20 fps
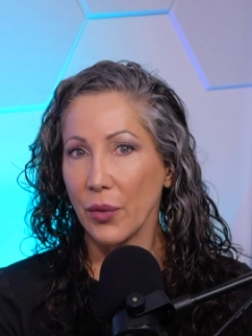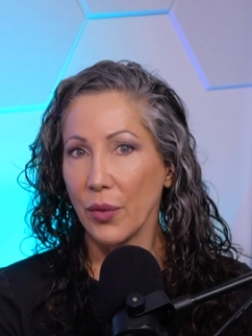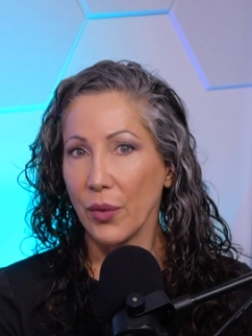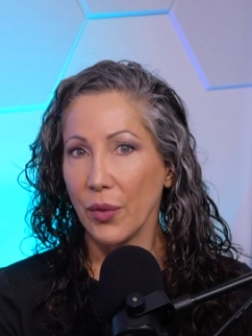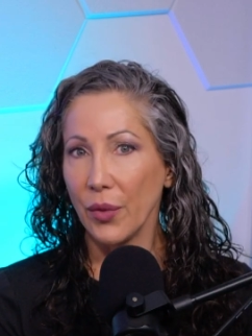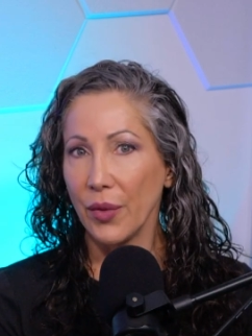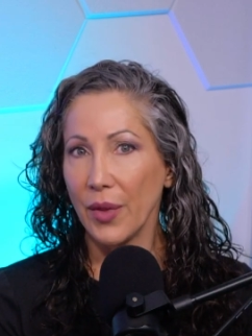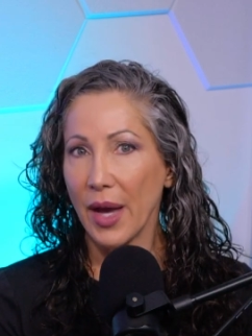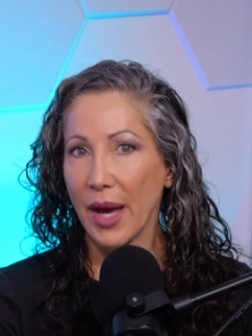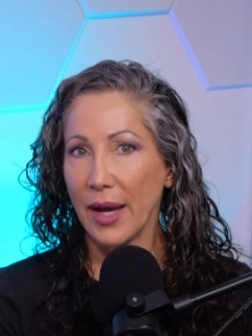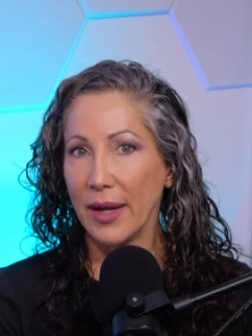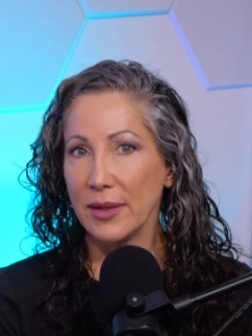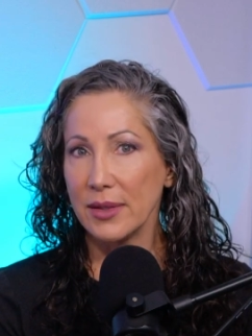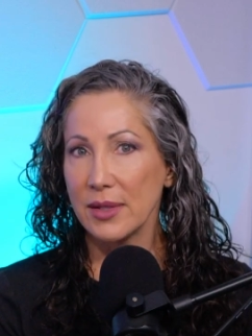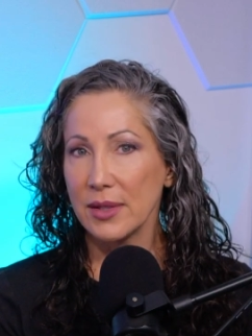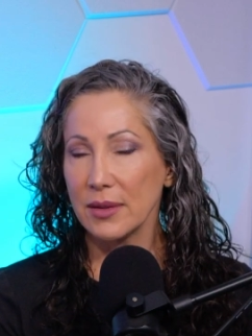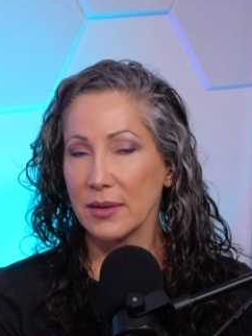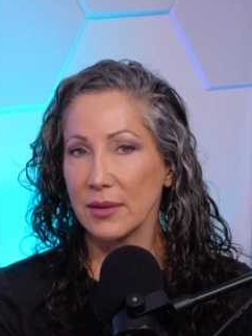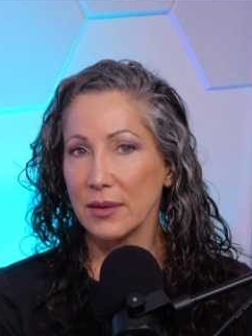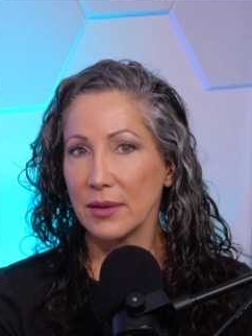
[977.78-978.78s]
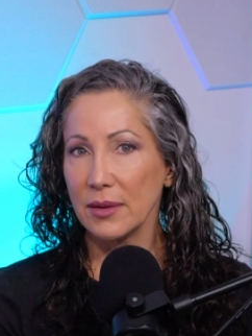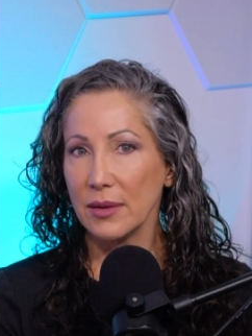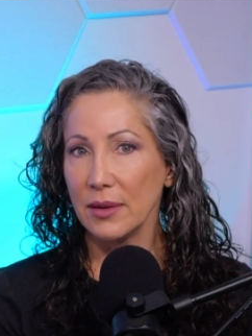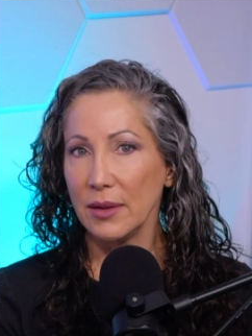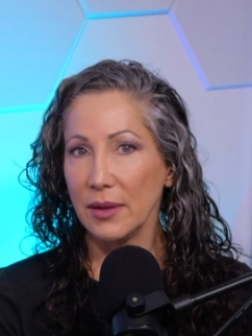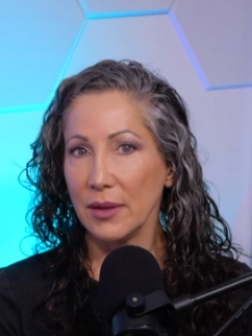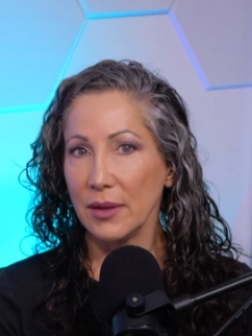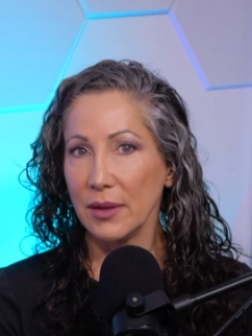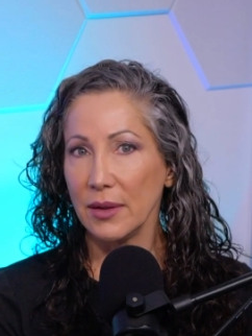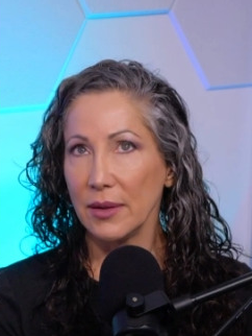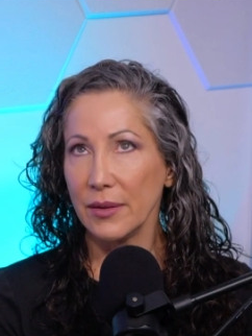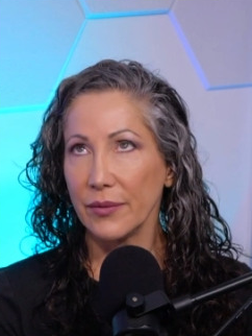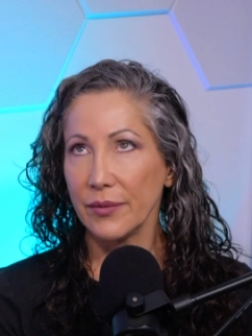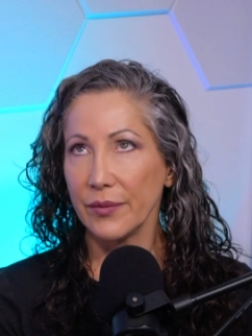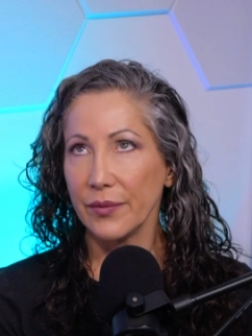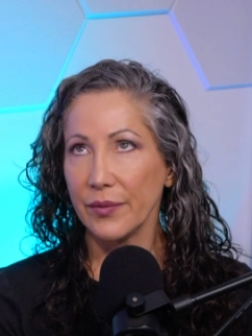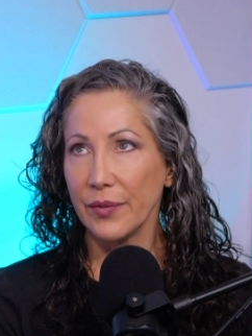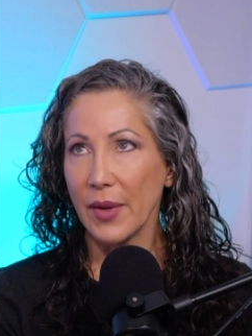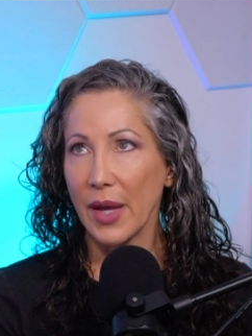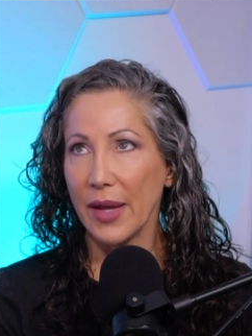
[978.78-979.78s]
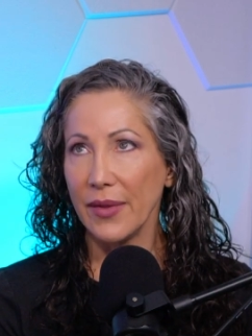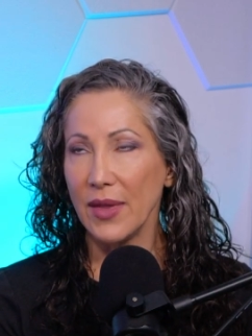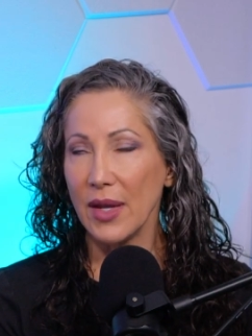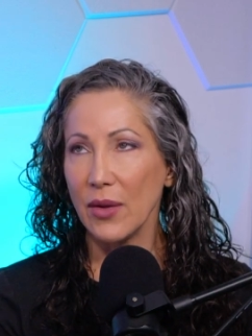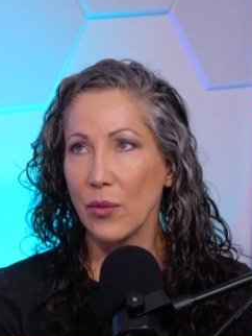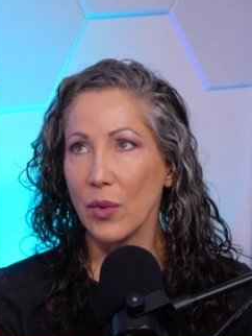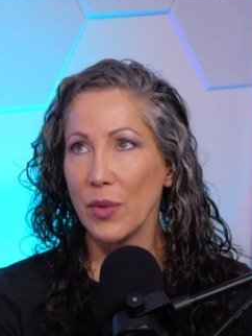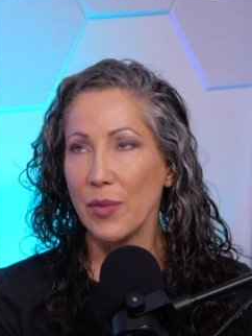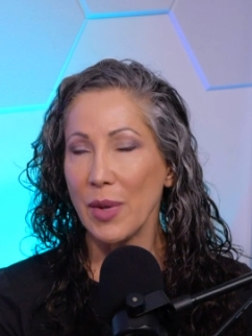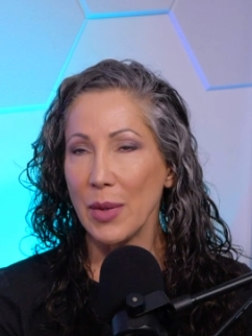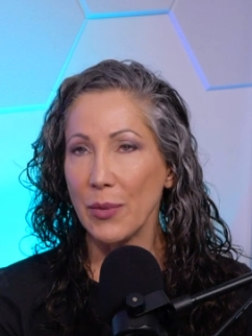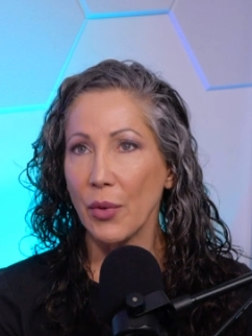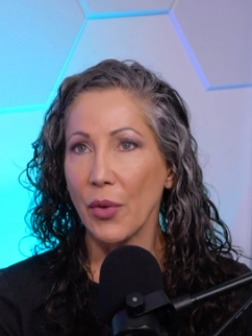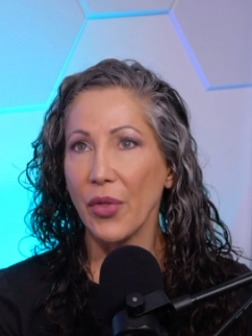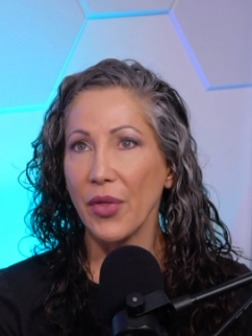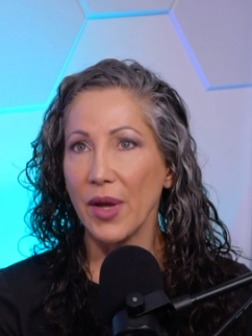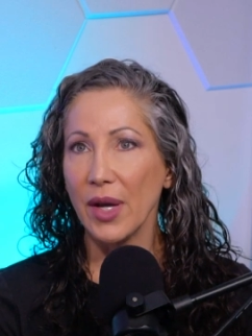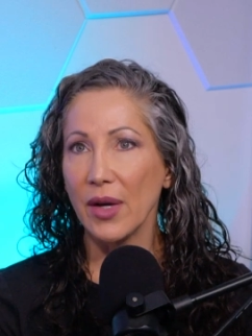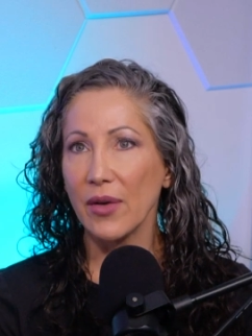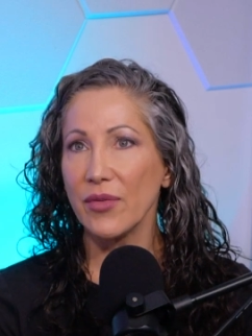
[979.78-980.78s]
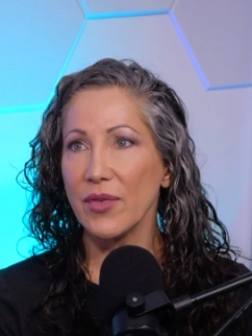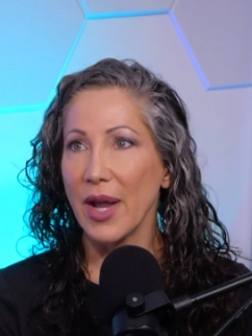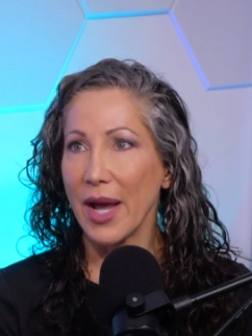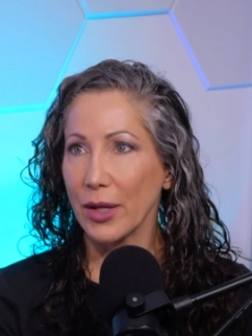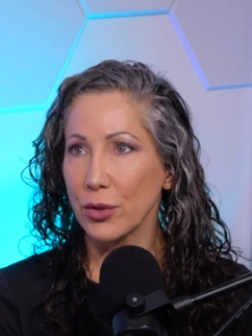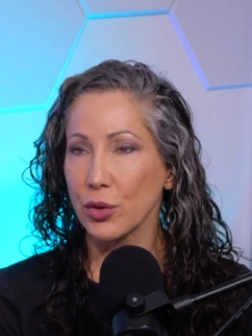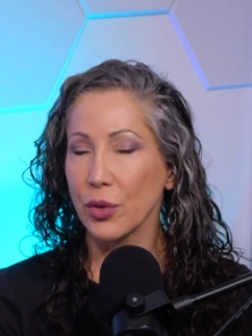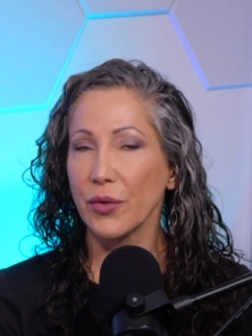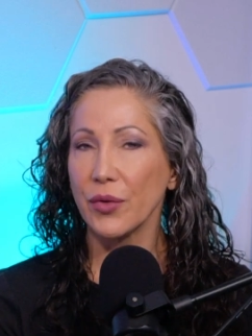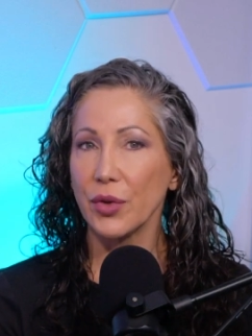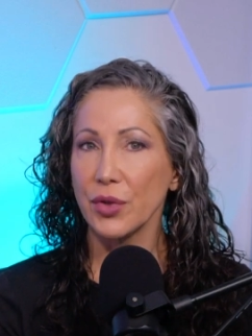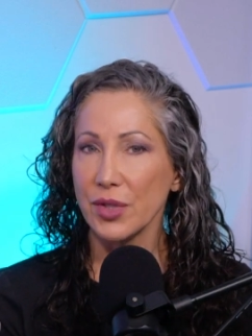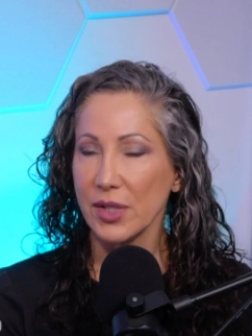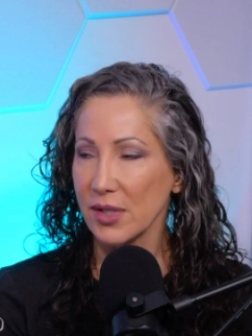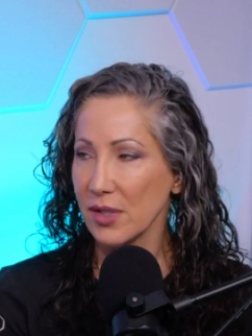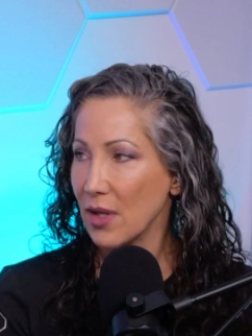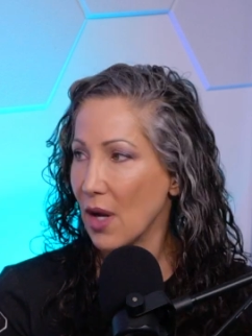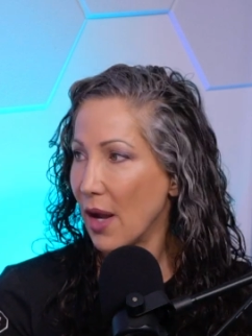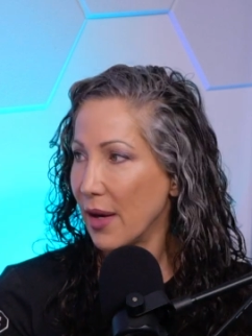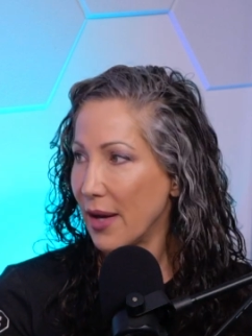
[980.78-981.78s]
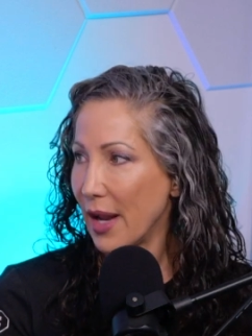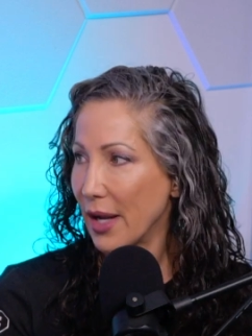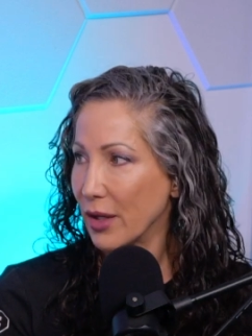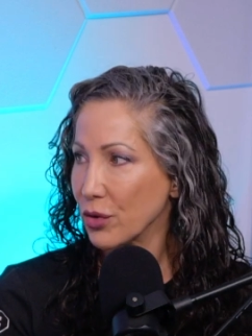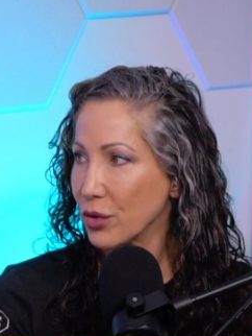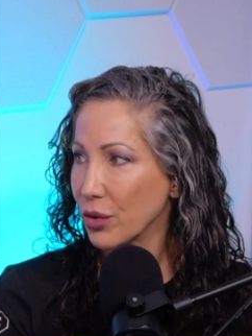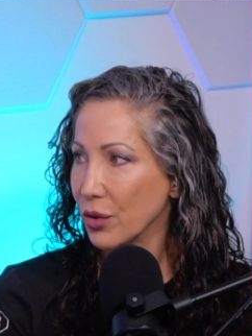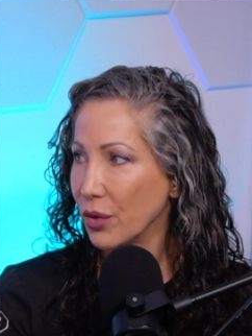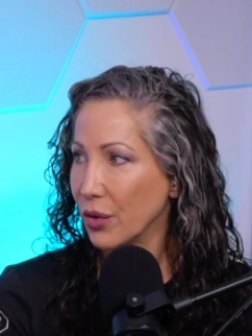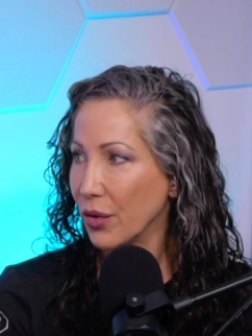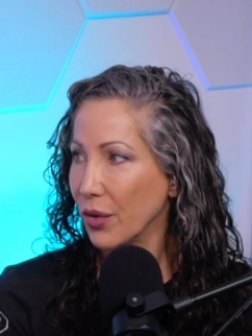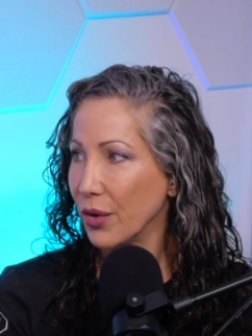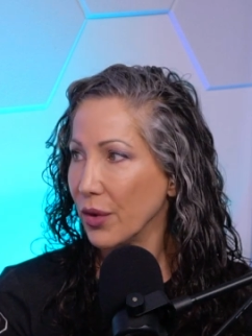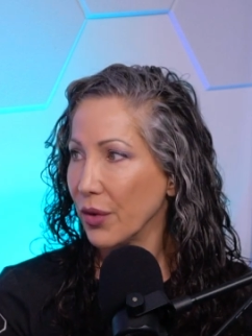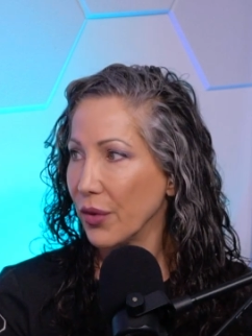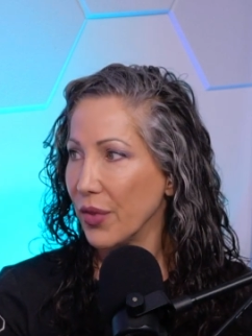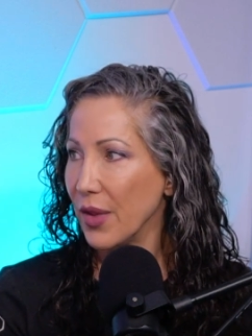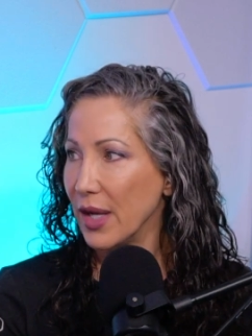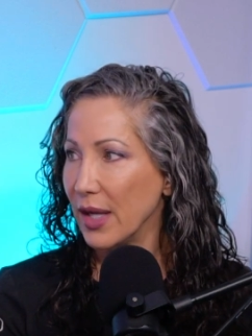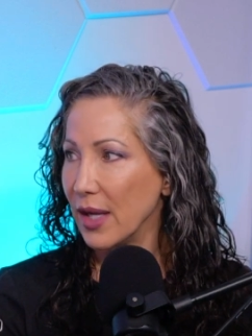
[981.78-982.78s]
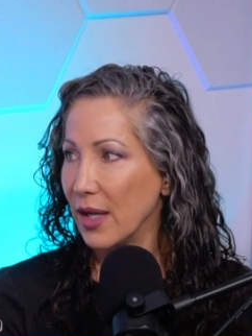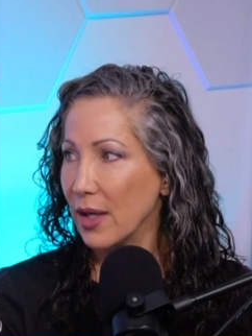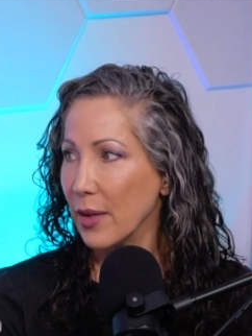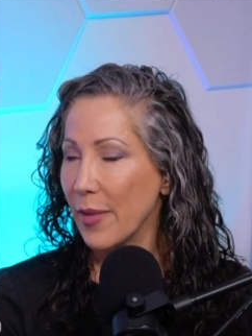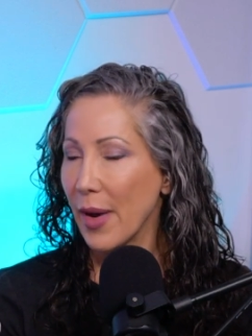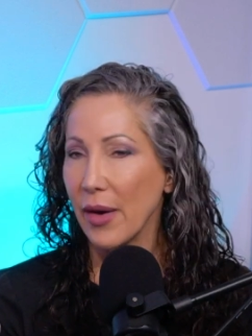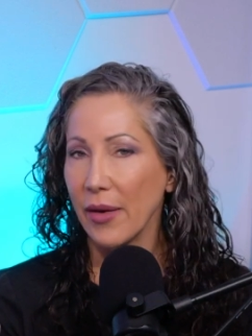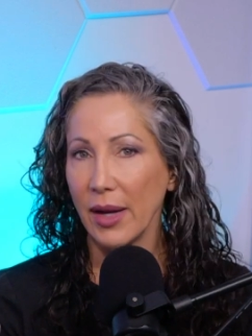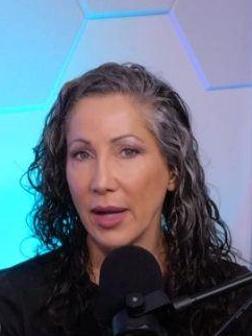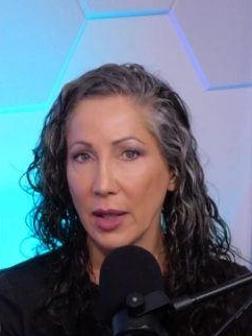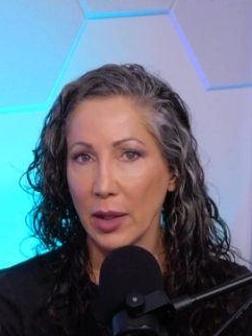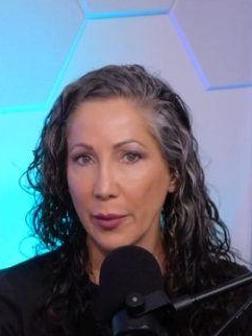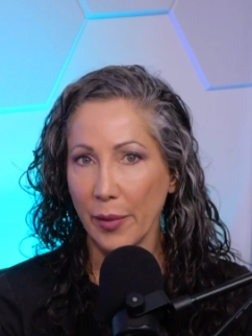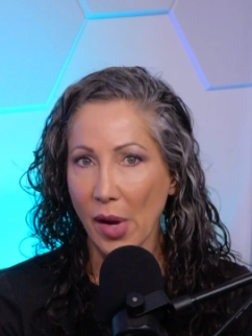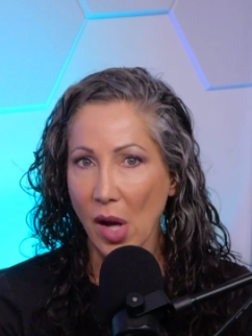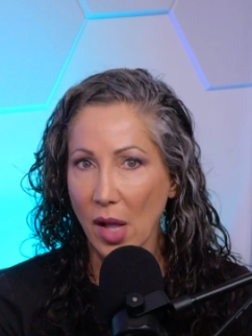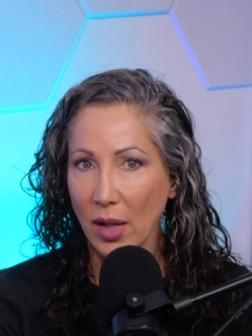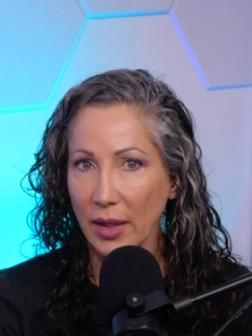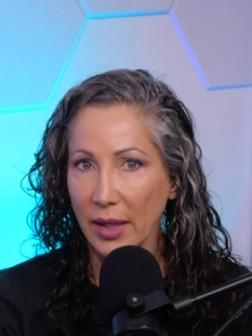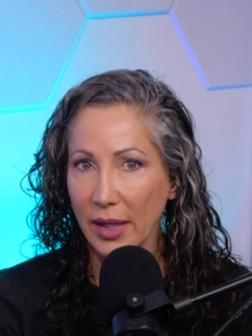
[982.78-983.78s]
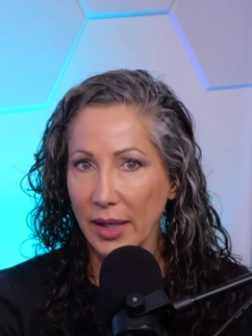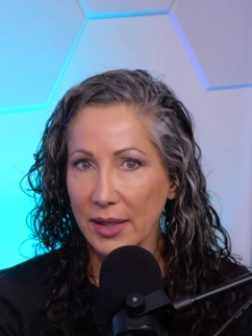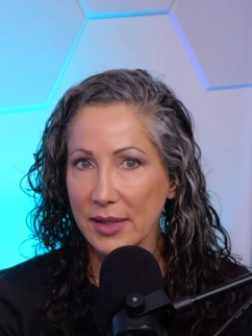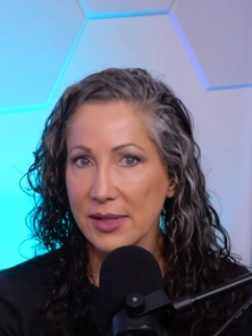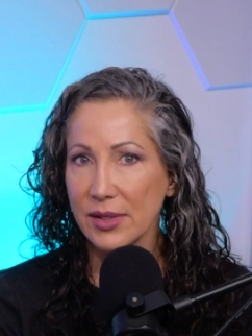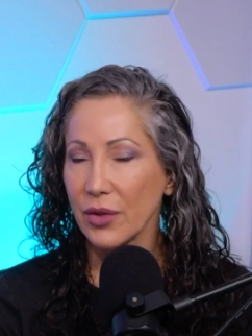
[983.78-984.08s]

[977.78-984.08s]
that I think when people think of natural versus not natural, they're thinking about anabolics.